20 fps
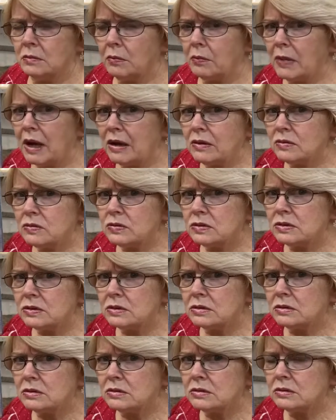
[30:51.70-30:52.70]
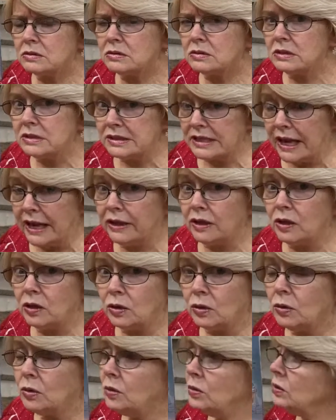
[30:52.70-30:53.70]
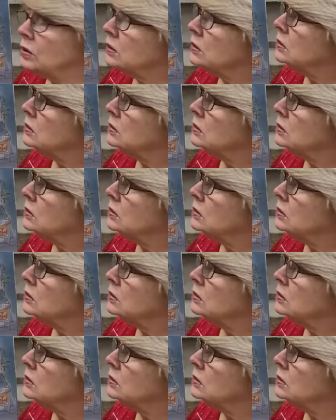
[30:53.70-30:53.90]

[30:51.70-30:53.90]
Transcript: Mouse, is that you?